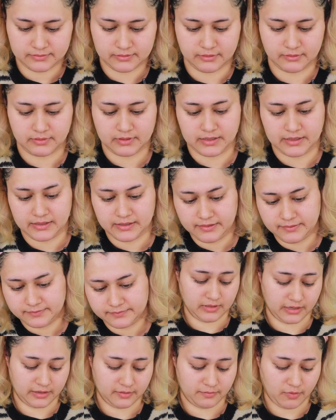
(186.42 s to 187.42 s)
Okay,
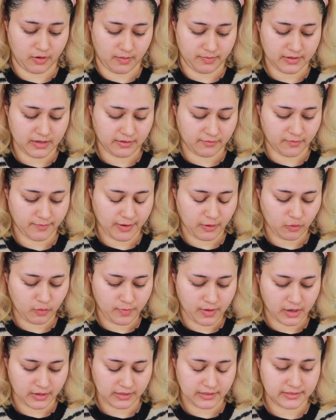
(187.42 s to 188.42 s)
I could probably cover my whole
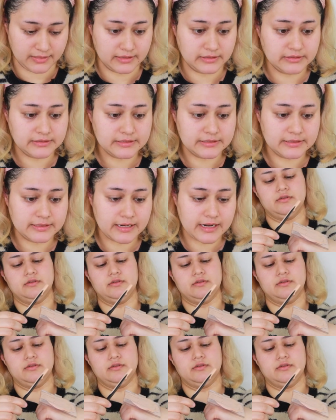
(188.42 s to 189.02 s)
body in this.